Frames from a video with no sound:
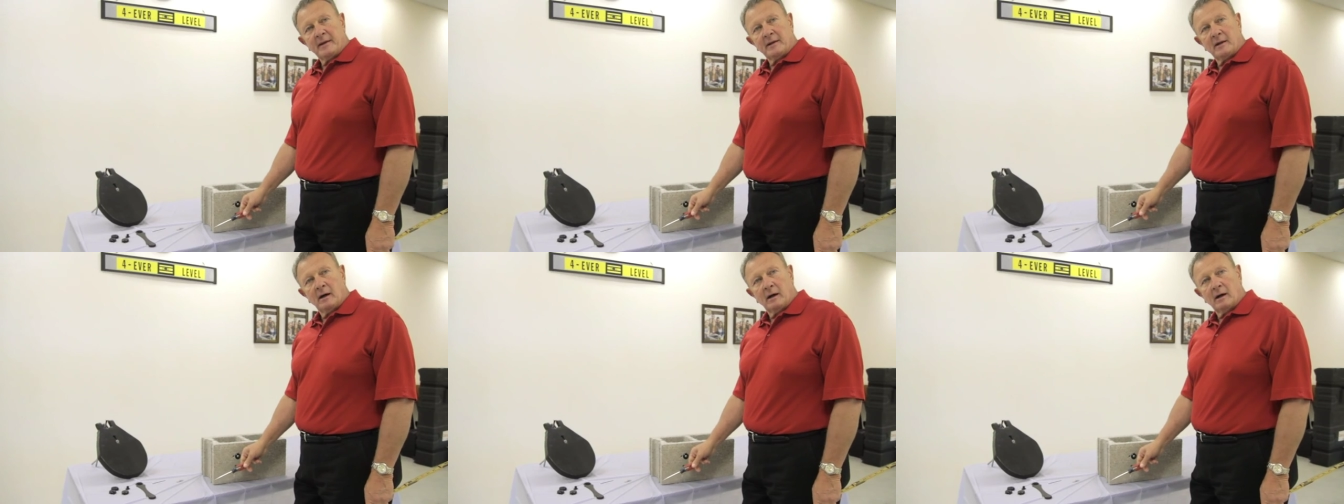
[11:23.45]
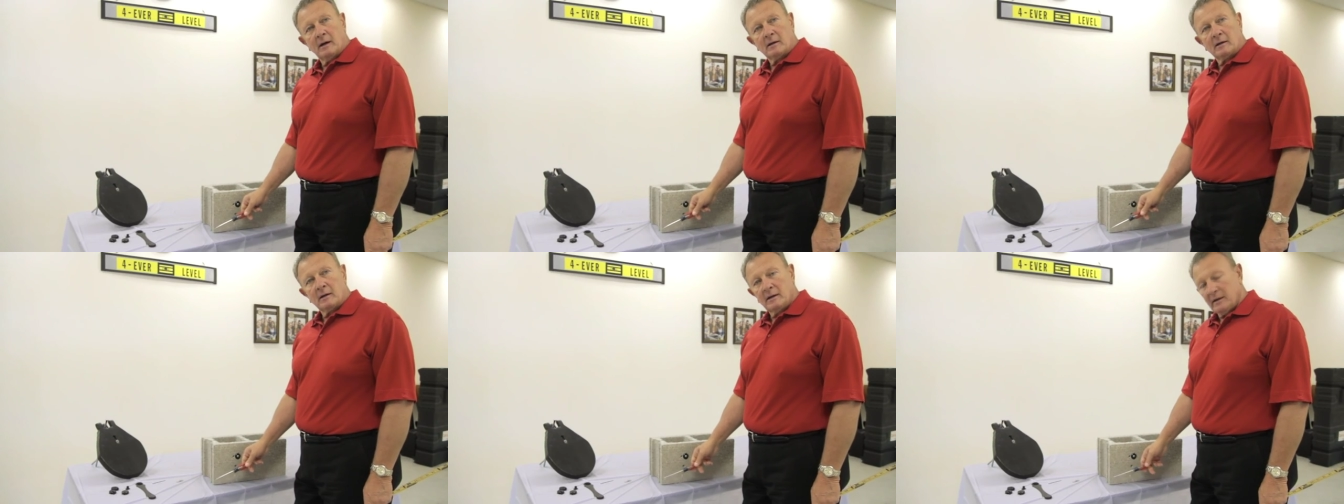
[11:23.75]

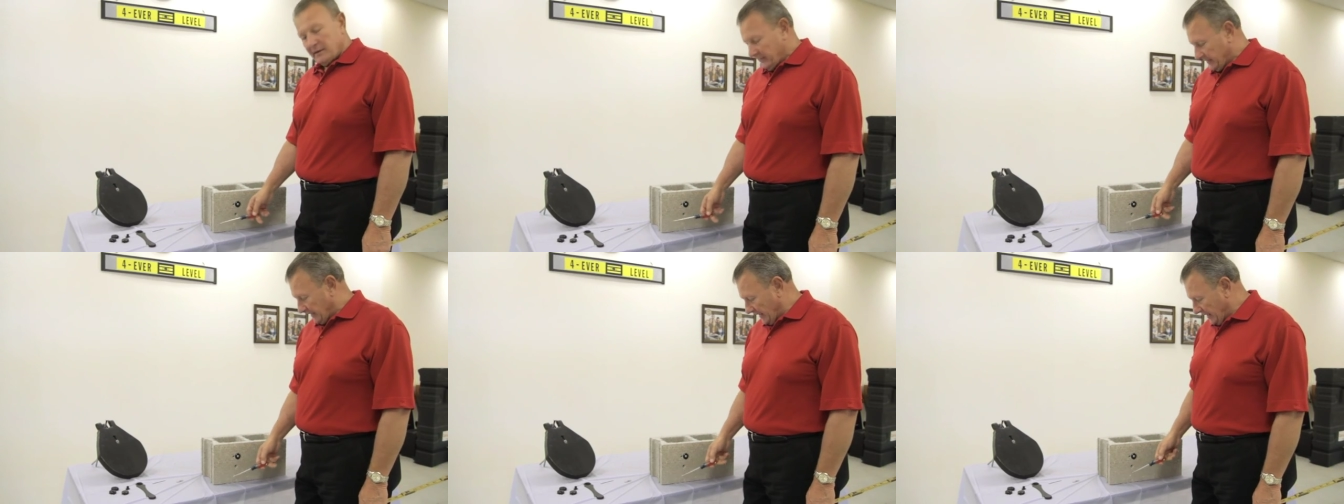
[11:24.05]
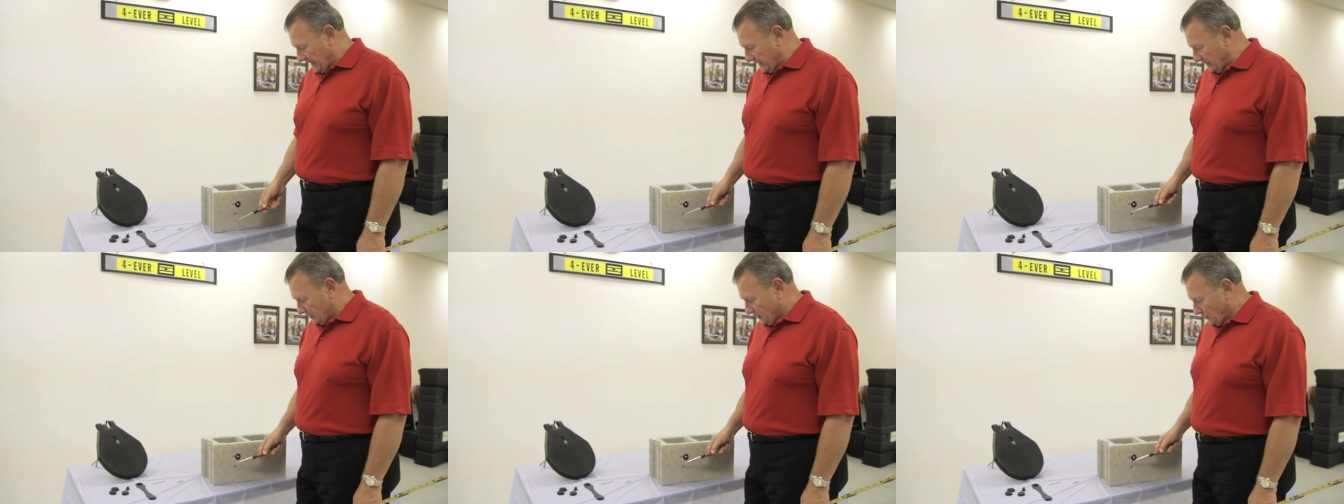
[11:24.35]
hung, the
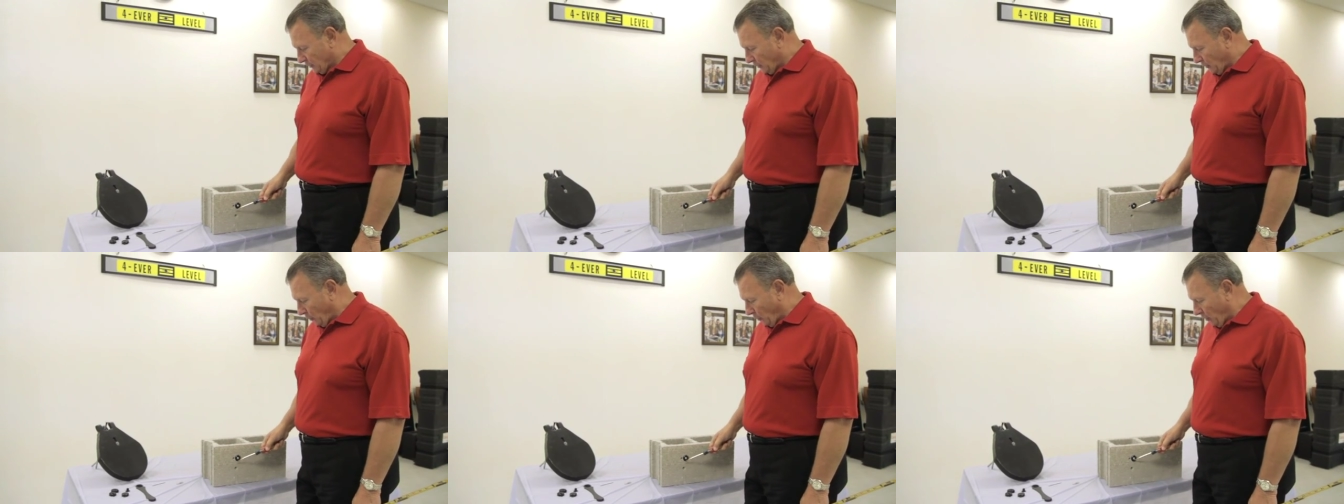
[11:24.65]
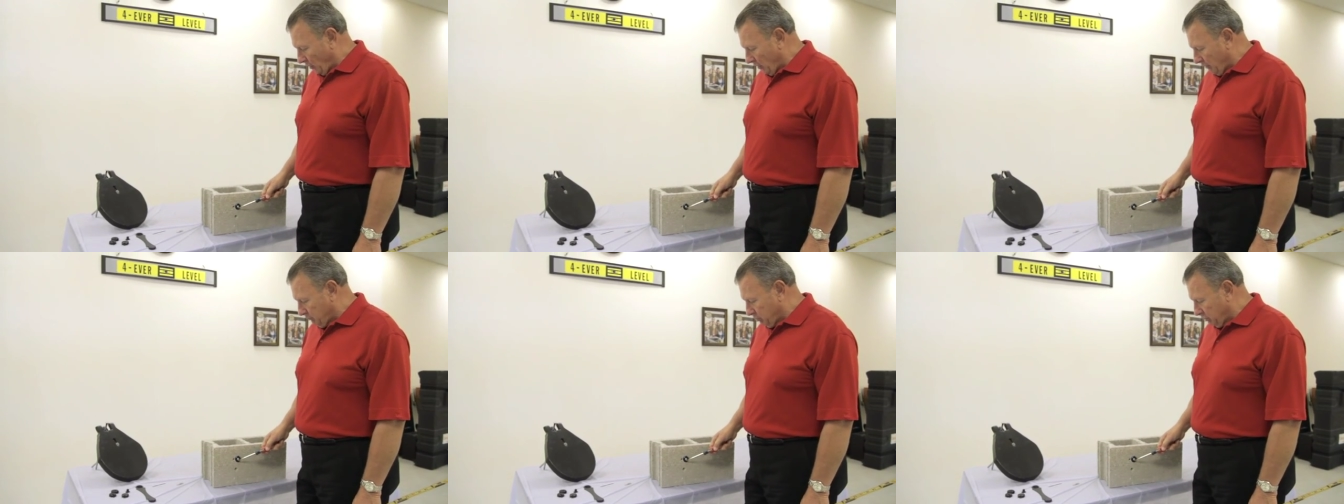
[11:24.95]
insert
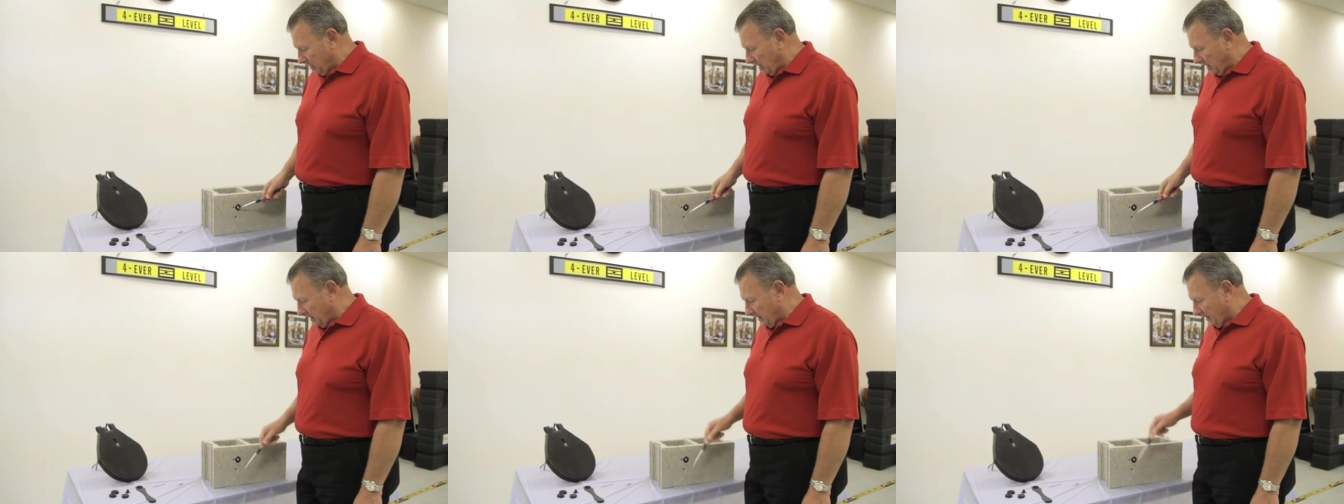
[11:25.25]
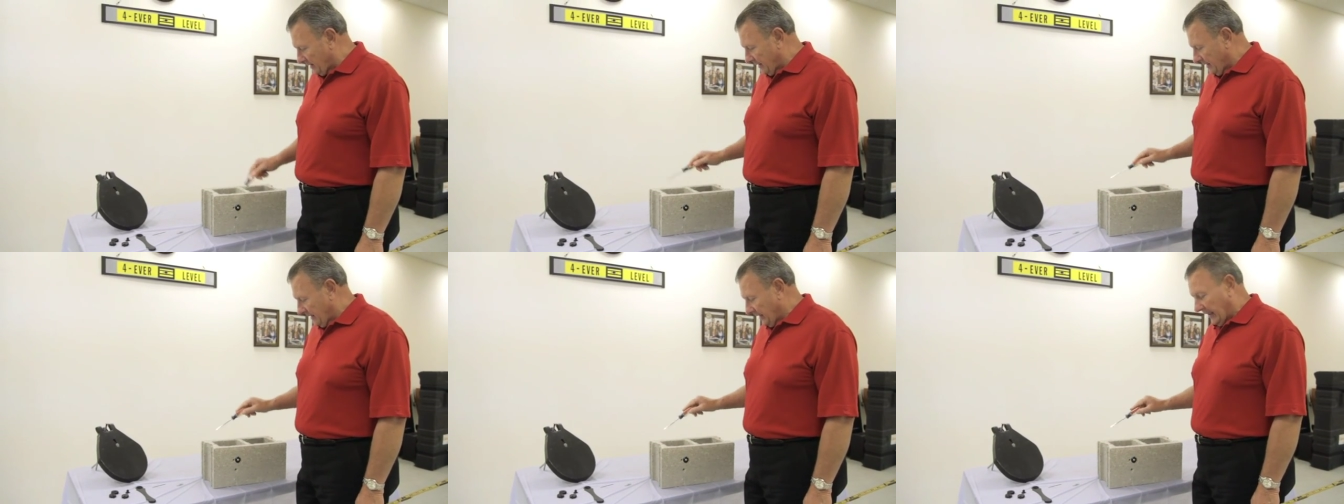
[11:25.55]
wall plug,
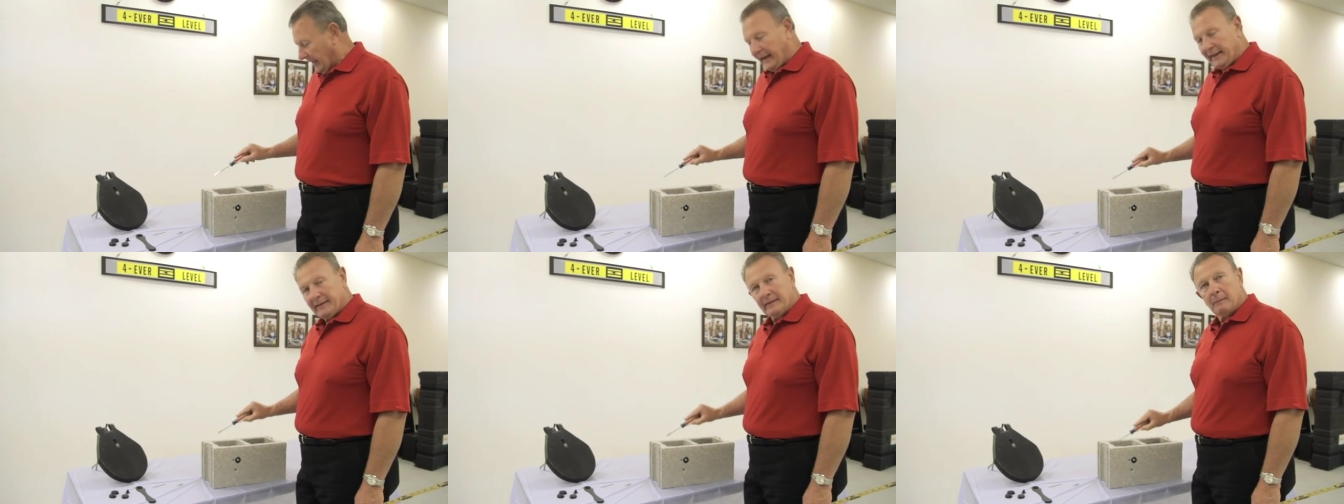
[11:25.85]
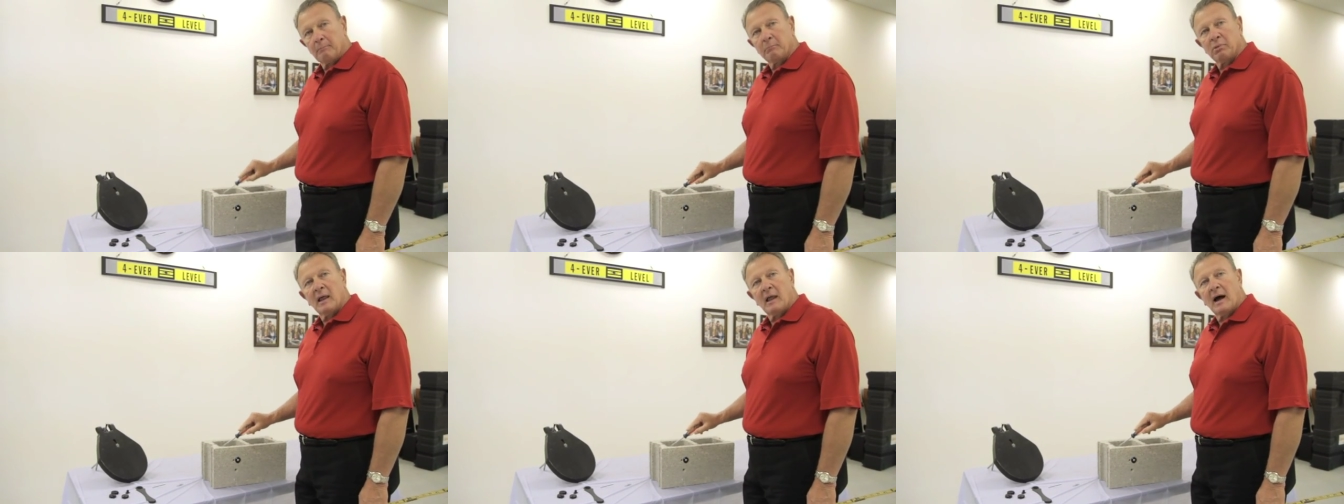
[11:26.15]
and the
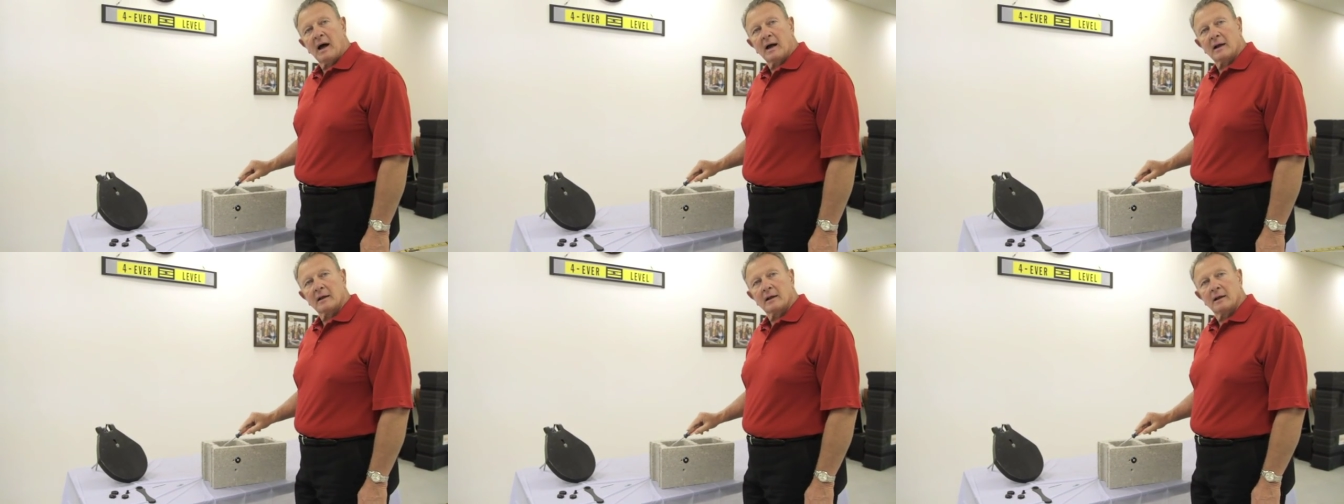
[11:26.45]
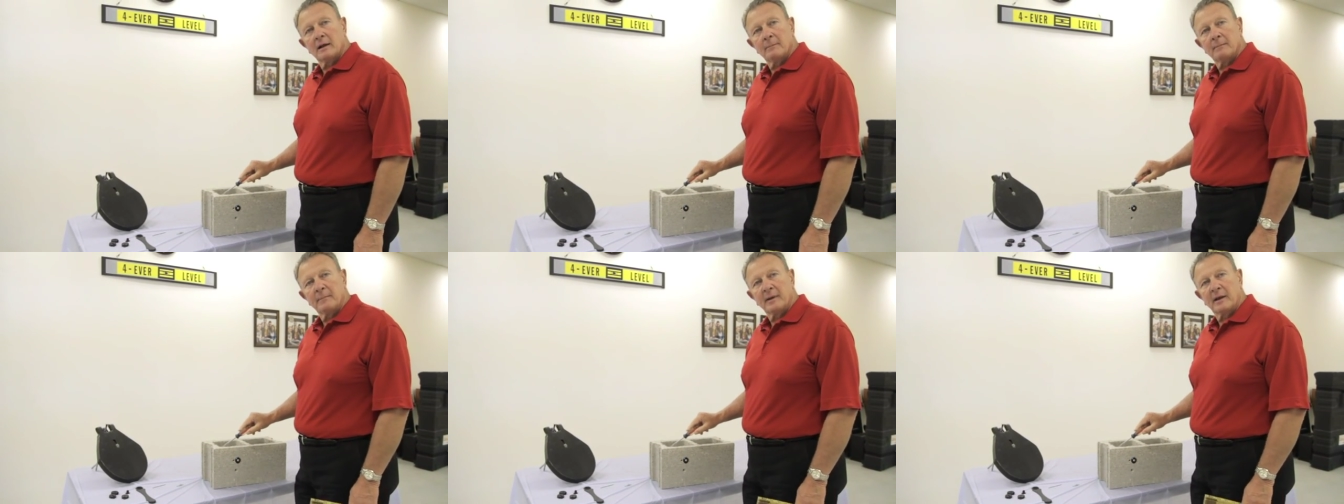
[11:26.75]
block
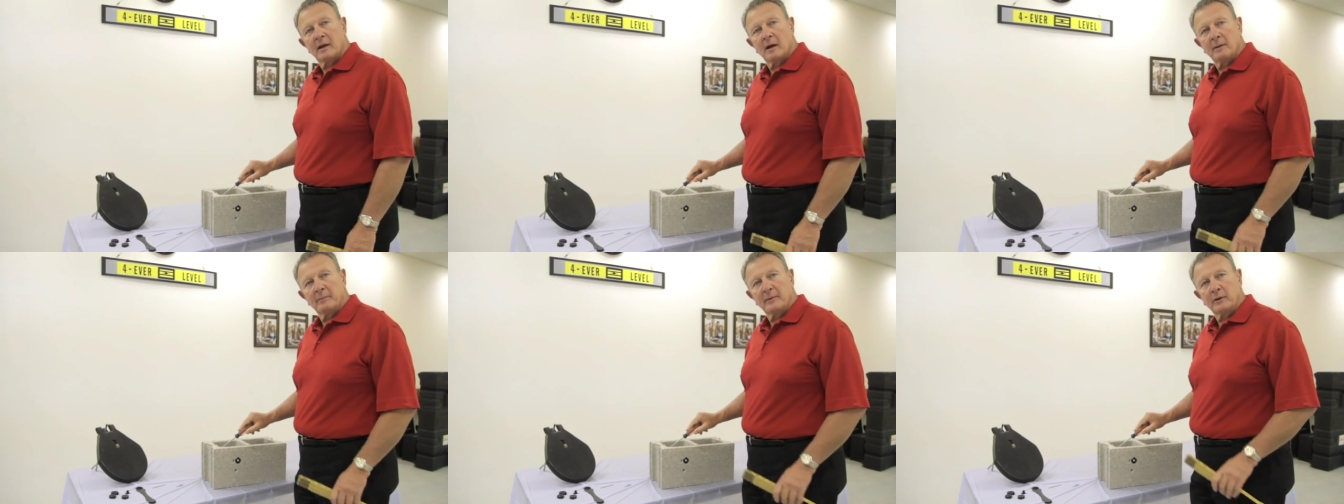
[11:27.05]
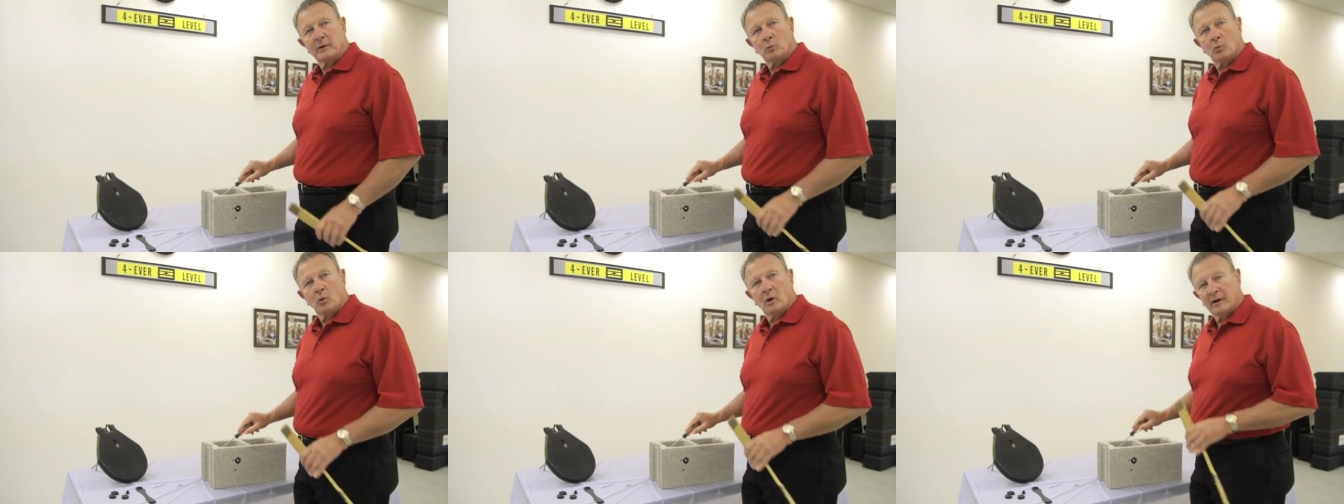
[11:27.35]

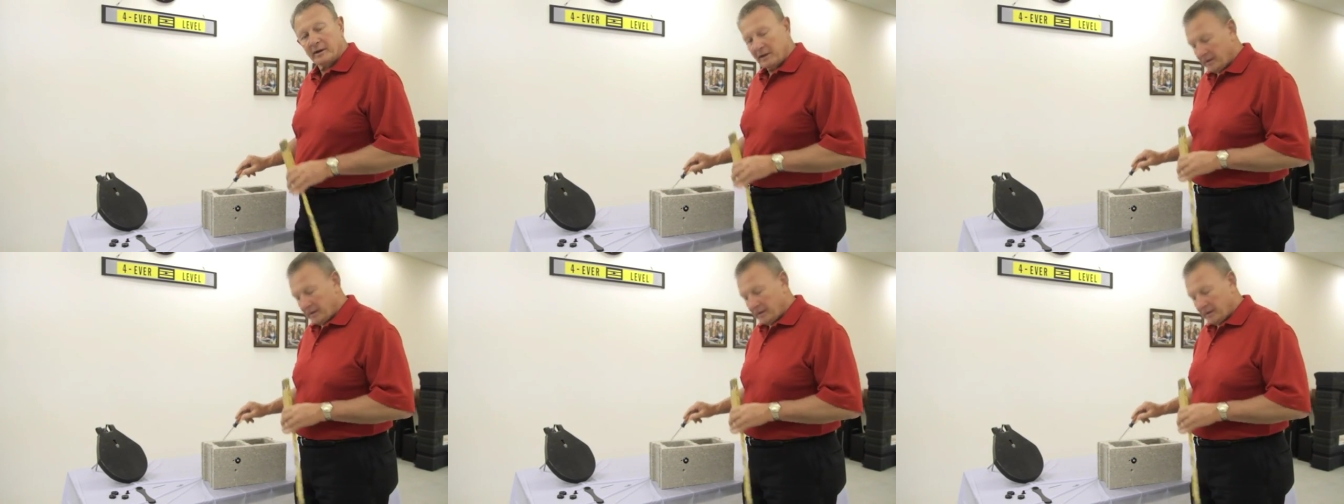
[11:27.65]
becoming one.